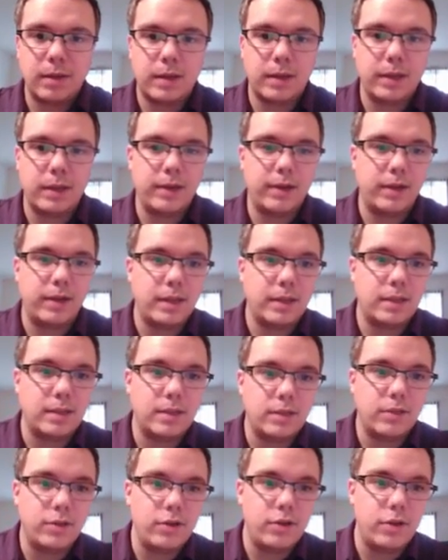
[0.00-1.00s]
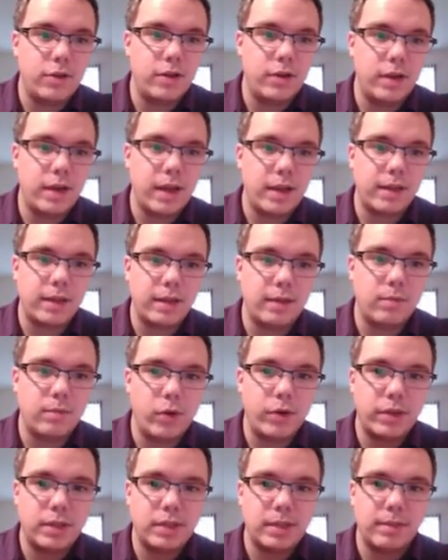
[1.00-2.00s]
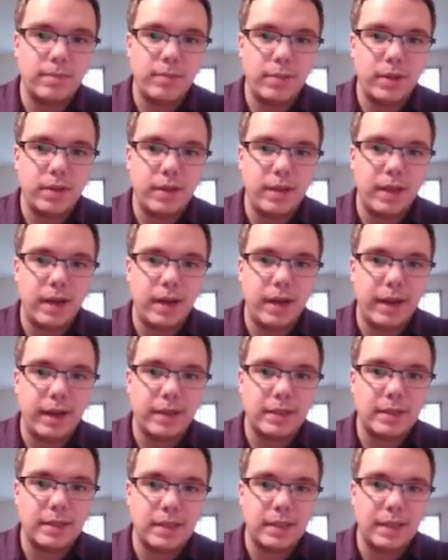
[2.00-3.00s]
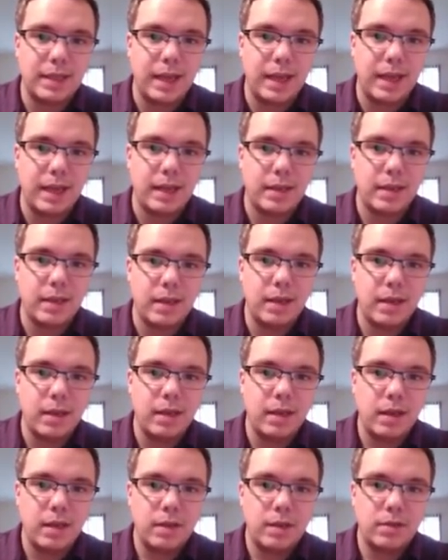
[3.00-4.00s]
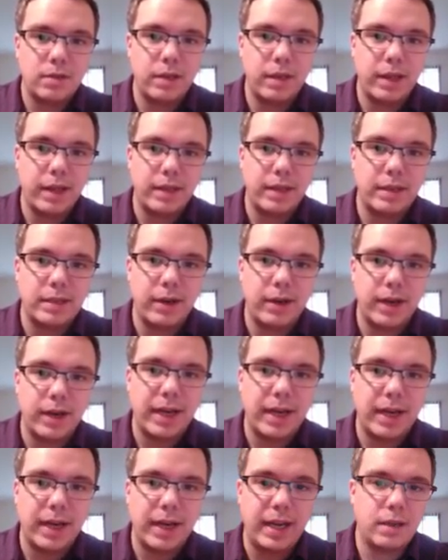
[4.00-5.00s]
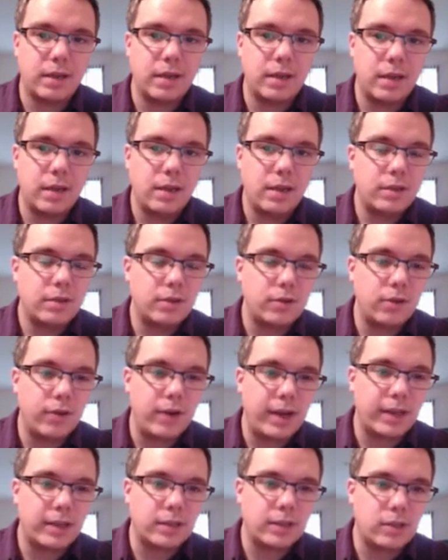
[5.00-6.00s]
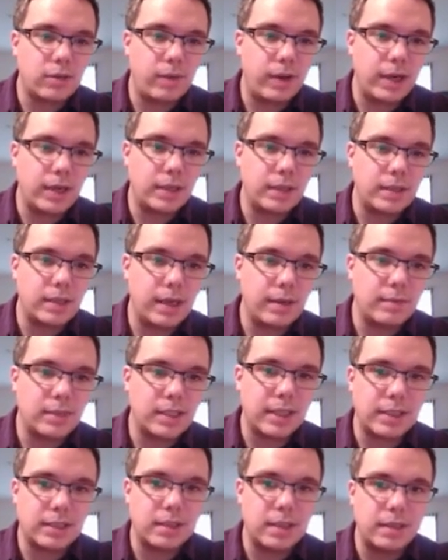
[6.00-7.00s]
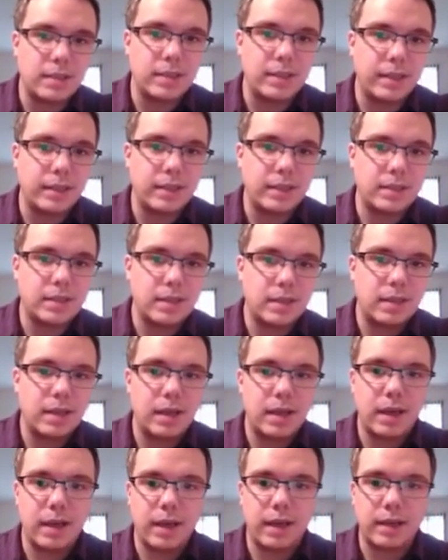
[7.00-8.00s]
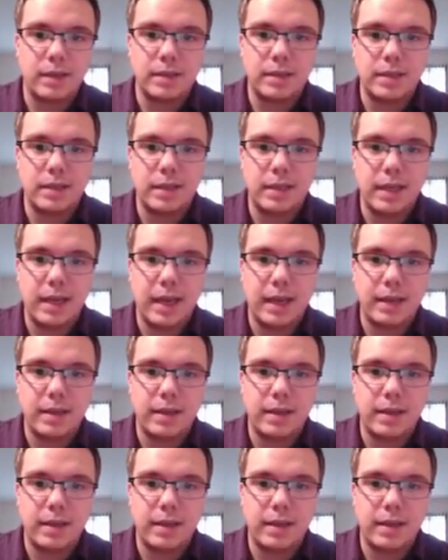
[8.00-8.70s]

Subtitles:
There is nothing more simple than x to the 8th. So that is our answer. So x squared times x to the 6th, x to the 8th.